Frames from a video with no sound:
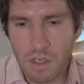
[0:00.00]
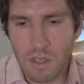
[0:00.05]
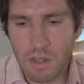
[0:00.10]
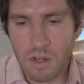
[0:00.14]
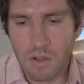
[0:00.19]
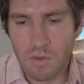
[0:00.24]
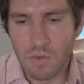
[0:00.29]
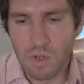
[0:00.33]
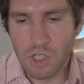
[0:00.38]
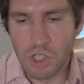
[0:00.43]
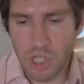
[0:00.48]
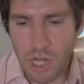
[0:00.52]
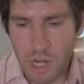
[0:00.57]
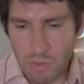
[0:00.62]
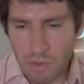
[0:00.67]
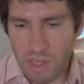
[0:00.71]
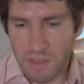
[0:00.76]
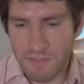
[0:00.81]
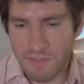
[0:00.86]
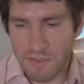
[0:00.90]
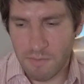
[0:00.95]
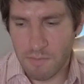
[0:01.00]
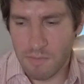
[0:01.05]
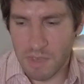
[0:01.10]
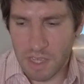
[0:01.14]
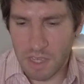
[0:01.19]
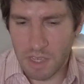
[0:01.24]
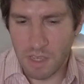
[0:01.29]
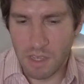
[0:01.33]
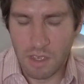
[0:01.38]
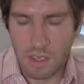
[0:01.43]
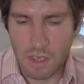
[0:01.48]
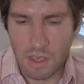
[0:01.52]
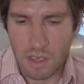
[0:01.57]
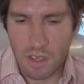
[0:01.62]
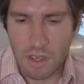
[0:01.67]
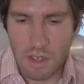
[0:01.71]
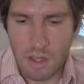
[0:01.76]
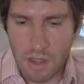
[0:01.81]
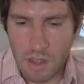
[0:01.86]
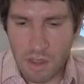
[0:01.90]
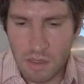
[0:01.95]
You know, generally for me,
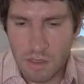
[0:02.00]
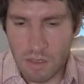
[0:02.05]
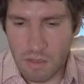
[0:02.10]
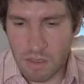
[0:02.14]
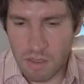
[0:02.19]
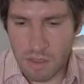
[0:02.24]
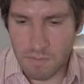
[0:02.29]
the,